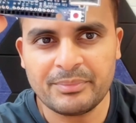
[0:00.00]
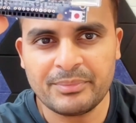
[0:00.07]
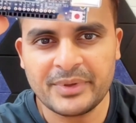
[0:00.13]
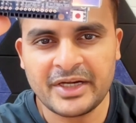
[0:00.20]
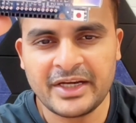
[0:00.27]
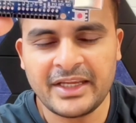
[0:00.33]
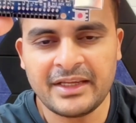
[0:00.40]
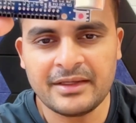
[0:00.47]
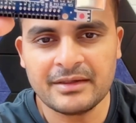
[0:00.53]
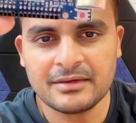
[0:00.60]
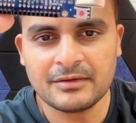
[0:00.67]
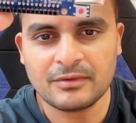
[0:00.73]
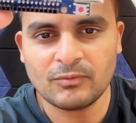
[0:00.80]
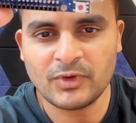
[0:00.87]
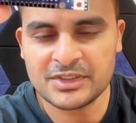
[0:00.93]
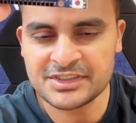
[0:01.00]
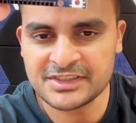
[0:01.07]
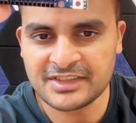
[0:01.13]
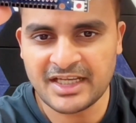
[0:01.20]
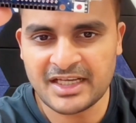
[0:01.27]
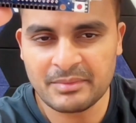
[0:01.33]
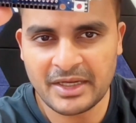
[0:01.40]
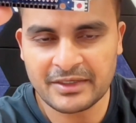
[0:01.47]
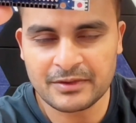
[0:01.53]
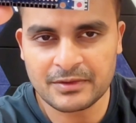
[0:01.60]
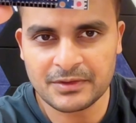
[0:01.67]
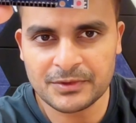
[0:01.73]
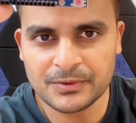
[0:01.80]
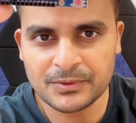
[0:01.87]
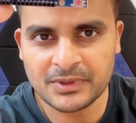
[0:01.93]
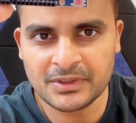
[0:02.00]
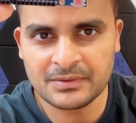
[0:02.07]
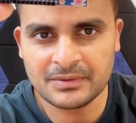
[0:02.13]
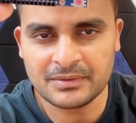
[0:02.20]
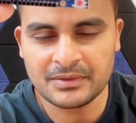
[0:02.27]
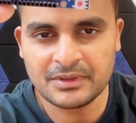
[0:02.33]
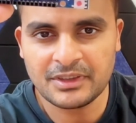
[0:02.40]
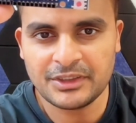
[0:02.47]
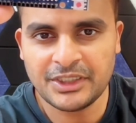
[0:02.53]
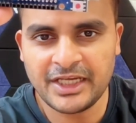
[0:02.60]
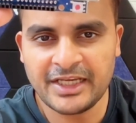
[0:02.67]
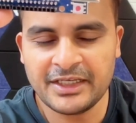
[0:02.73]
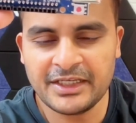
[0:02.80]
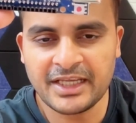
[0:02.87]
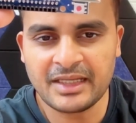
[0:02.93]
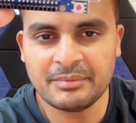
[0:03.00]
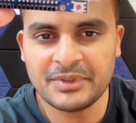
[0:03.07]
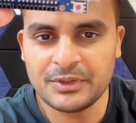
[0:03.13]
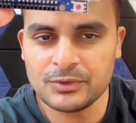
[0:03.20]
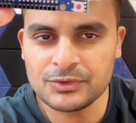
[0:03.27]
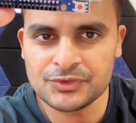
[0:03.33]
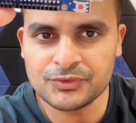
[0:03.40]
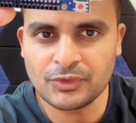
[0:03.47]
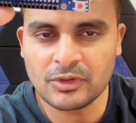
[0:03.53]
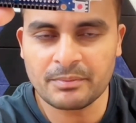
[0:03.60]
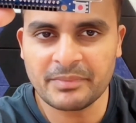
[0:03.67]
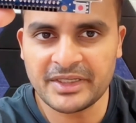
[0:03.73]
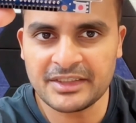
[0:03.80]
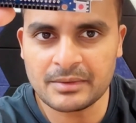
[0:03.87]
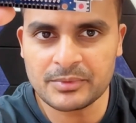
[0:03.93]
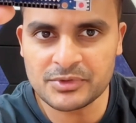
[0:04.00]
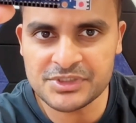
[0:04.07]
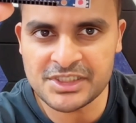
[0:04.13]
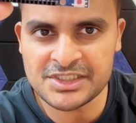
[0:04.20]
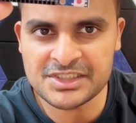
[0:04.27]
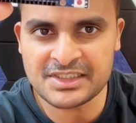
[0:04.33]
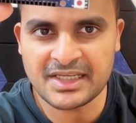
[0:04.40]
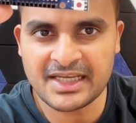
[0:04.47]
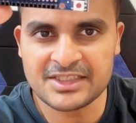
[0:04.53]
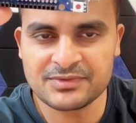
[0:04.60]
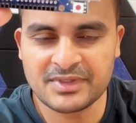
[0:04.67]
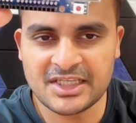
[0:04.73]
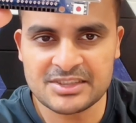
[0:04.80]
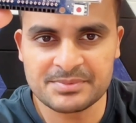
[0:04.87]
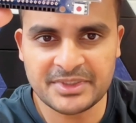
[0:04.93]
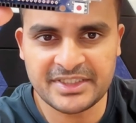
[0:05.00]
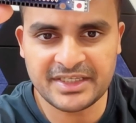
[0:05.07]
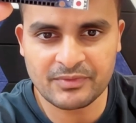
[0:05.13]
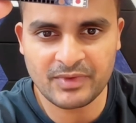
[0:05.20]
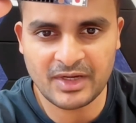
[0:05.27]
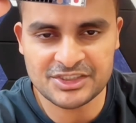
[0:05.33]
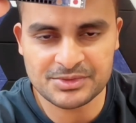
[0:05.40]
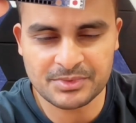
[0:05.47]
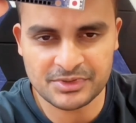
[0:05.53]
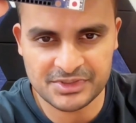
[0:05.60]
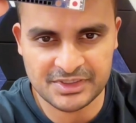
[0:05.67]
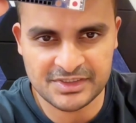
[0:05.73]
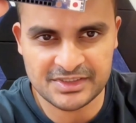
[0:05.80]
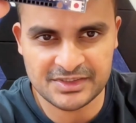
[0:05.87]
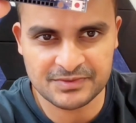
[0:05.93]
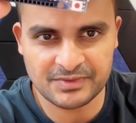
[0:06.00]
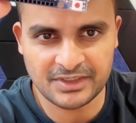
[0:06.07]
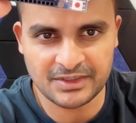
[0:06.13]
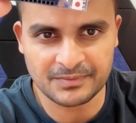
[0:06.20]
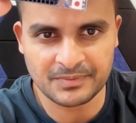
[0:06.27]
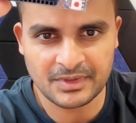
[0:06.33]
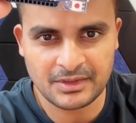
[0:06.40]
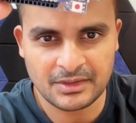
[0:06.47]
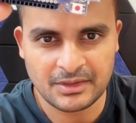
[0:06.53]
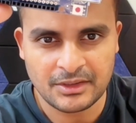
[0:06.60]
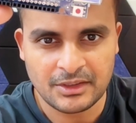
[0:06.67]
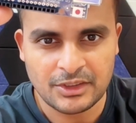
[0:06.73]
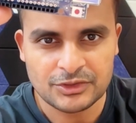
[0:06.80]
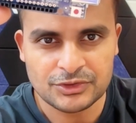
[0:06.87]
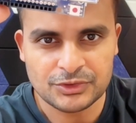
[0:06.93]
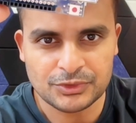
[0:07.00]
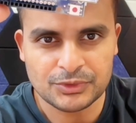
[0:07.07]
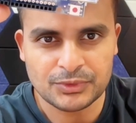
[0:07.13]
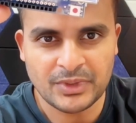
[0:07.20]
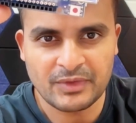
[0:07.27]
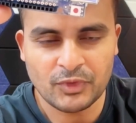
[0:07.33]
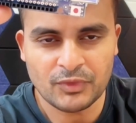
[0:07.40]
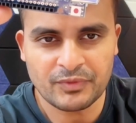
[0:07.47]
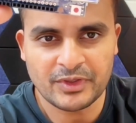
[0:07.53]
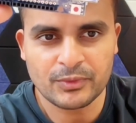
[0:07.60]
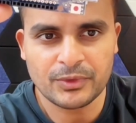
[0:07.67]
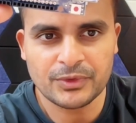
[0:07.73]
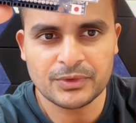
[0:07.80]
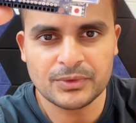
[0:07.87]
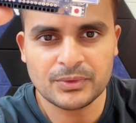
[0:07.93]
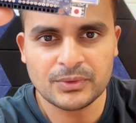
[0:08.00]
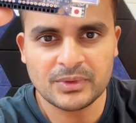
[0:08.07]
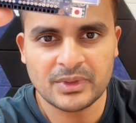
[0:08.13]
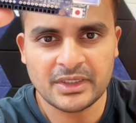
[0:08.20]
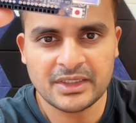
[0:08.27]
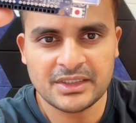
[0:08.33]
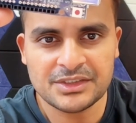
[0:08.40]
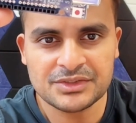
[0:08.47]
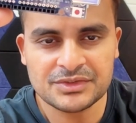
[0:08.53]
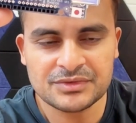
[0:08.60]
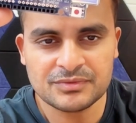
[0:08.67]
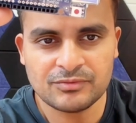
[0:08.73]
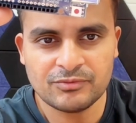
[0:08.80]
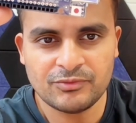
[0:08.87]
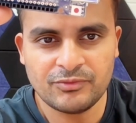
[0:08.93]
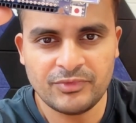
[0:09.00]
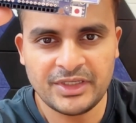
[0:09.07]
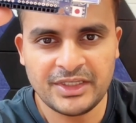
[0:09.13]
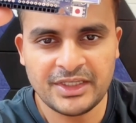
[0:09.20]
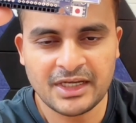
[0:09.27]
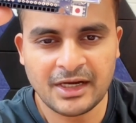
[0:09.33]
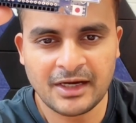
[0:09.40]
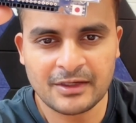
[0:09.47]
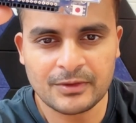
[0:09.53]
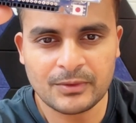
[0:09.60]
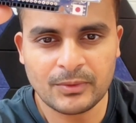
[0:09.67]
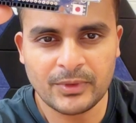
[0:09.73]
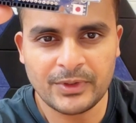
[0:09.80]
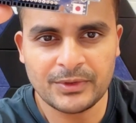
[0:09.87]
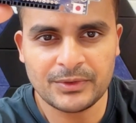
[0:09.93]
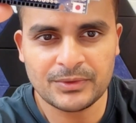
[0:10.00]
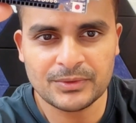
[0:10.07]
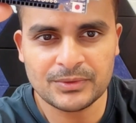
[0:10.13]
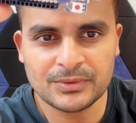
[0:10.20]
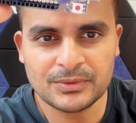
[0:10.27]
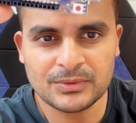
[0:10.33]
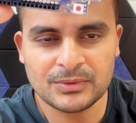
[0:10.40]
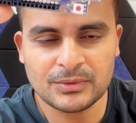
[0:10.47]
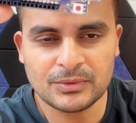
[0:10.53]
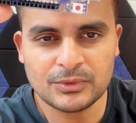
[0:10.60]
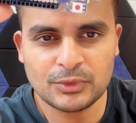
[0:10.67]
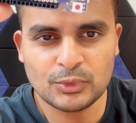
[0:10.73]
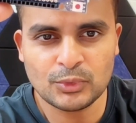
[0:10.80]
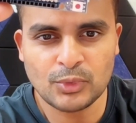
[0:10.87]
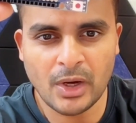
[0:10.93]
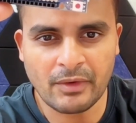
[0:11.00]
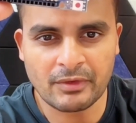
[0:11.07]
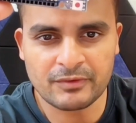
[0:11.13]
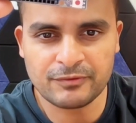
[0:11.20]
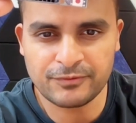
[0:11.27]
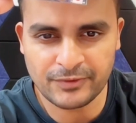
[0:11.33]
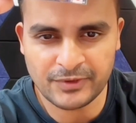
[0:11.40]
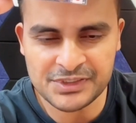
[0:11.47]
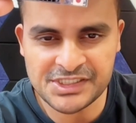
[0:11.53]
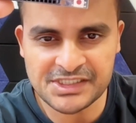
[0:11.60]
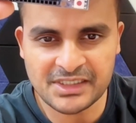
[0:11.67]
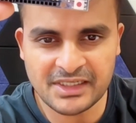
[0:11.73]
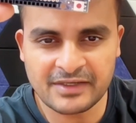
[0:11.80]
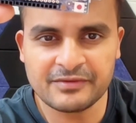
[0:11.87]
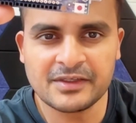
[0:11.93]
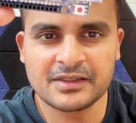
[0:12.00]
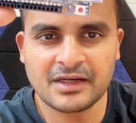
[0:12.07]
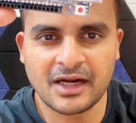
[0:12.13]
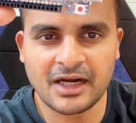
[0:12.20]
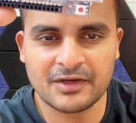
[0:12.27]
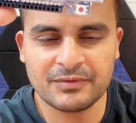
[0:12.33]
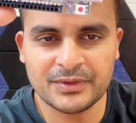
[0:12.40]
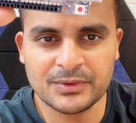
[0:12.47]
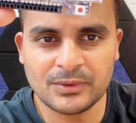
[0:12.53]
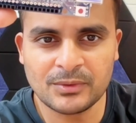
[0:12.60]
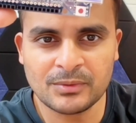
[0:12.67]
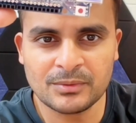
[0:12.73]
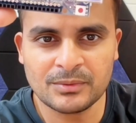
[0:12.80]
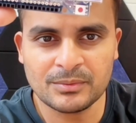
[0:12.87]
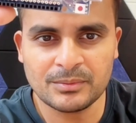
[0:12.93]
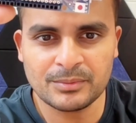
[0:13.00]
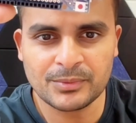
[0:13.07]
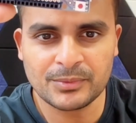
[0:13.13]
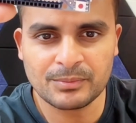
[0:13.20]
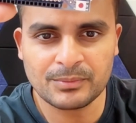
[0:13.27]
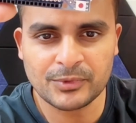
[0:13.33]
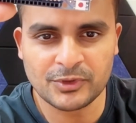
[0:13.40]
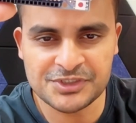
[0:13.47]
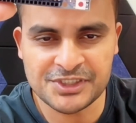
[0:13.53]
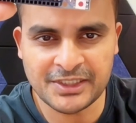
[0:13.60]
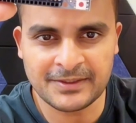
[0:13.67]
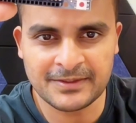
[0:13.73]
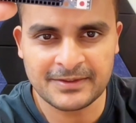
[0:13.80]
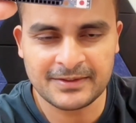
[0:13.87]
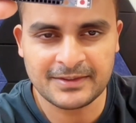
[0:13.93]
pretty versatile microcontroller. It can be used for beginner projects as well as pretty advanced projects as well. So today what we are going to do is we are going to do our first ever Arduino project